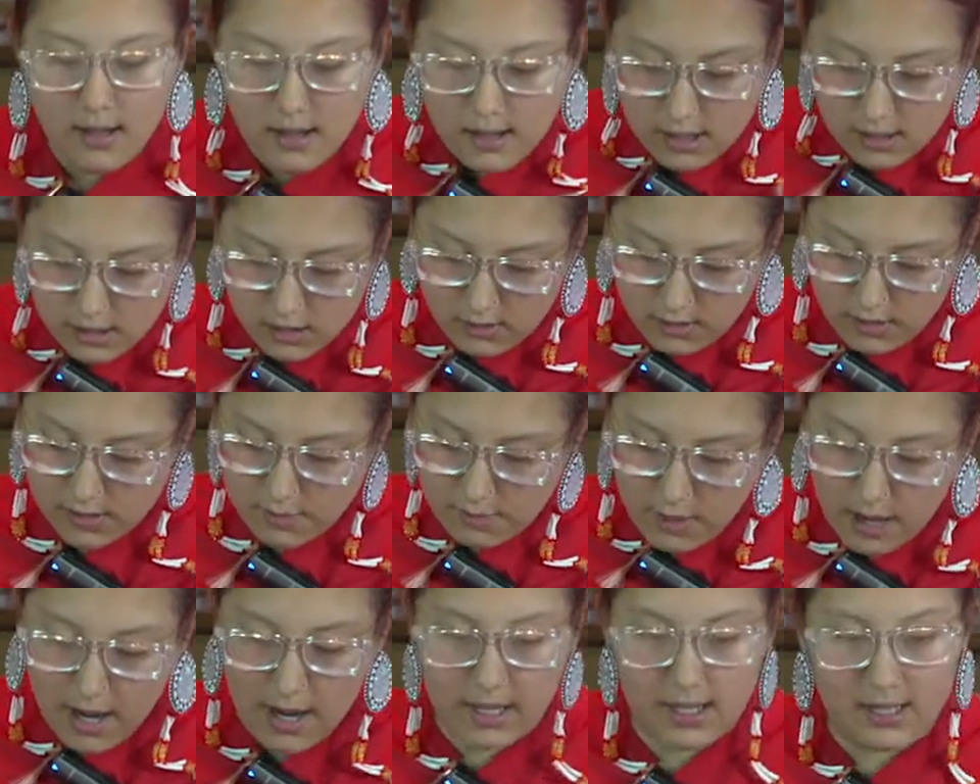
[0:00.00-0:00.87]
So it's
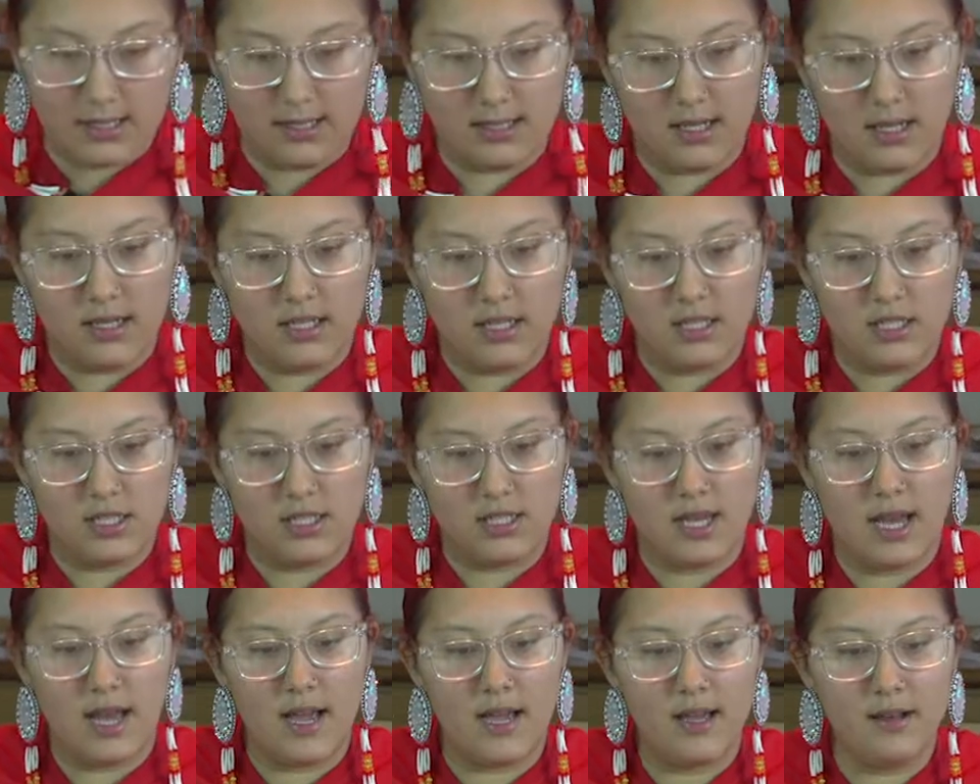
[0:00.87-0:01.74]
pockets on each
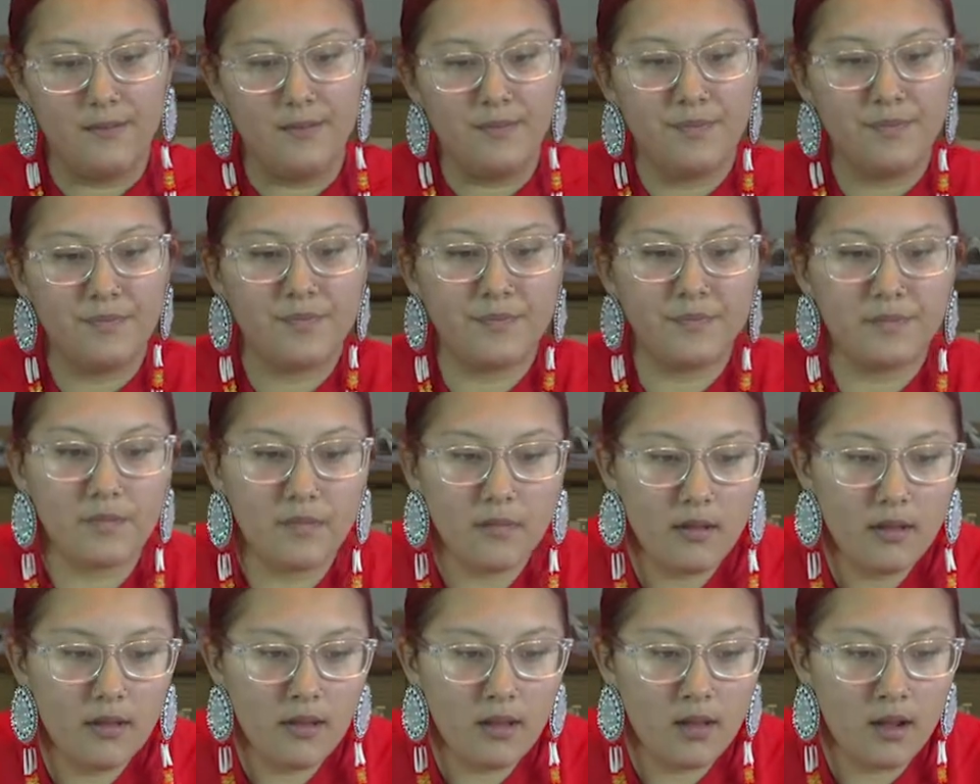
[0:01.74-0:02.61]
side.
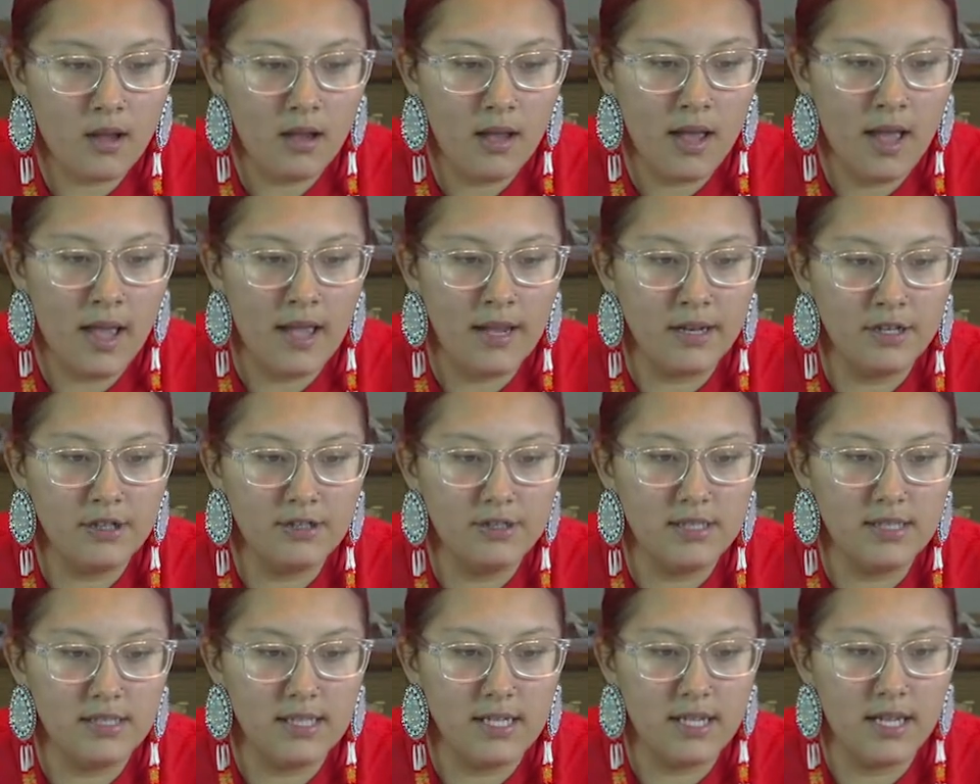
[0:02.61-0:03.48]
And you
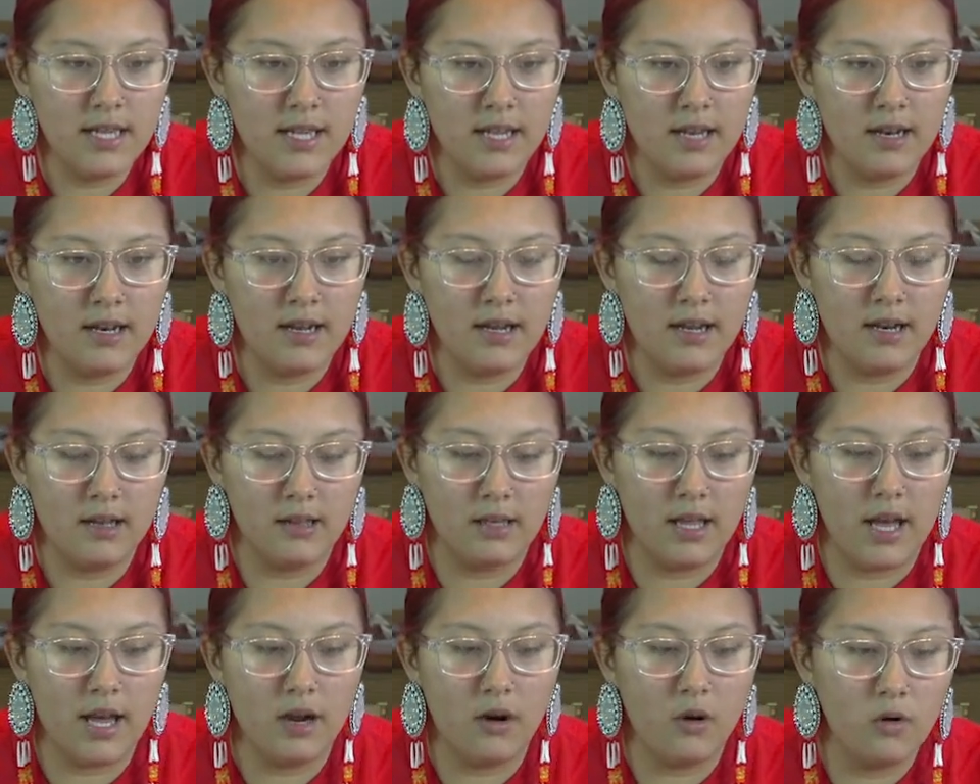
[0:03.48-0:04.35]
see in a
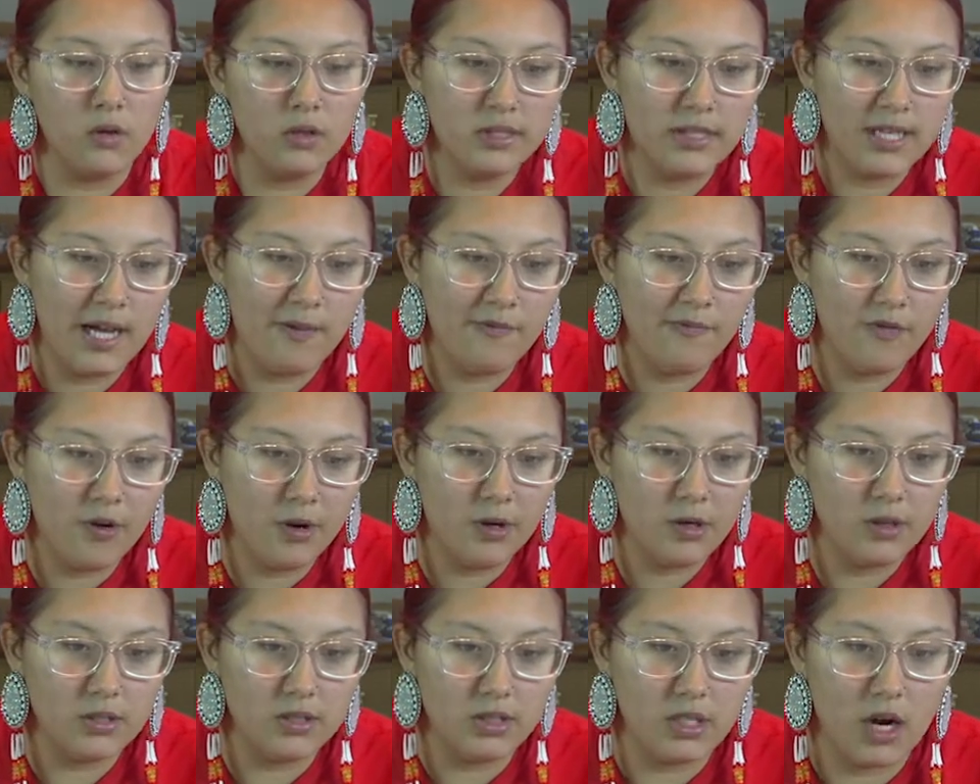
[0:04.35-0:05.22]
lot of old time
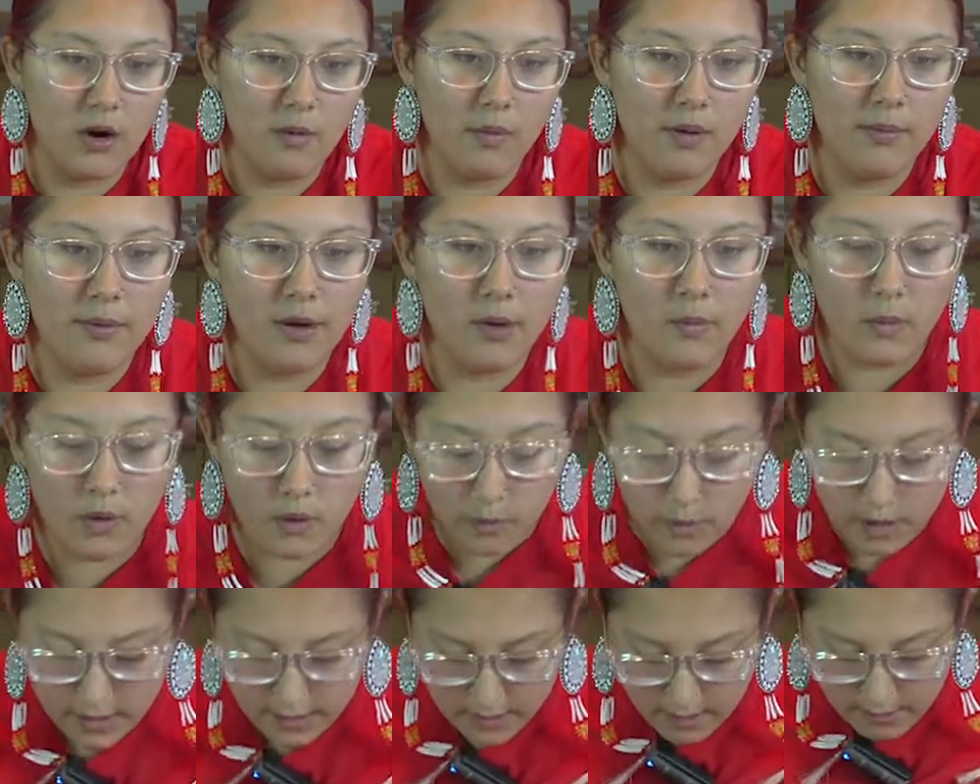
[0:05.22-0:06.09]
photos, our women will
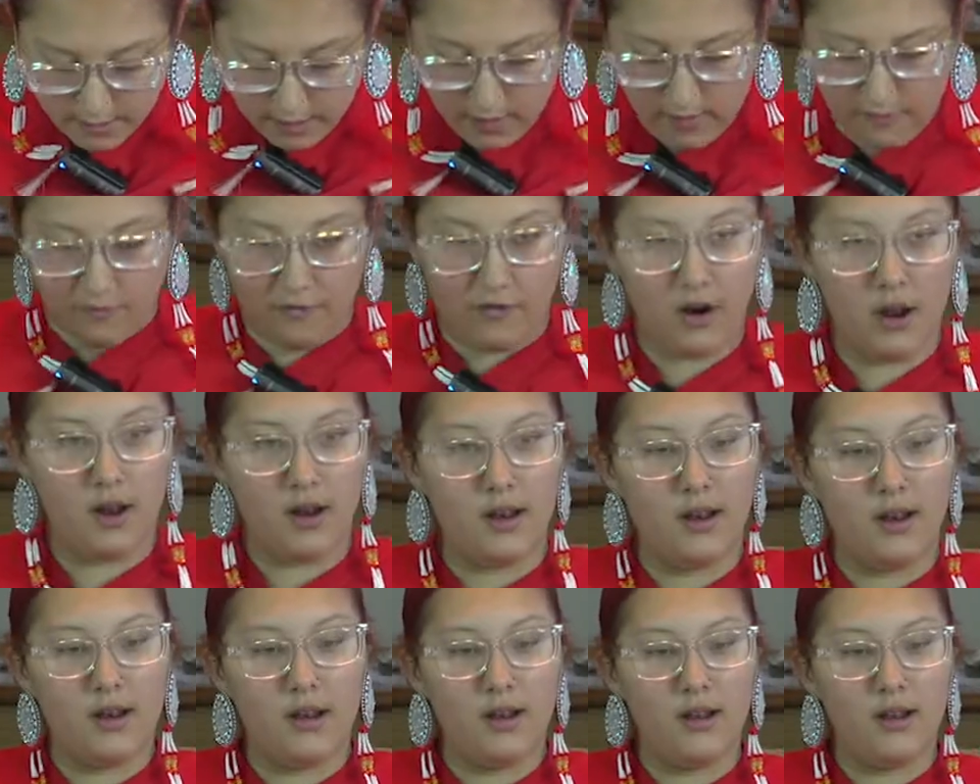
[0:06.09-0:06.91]
wear them in the front.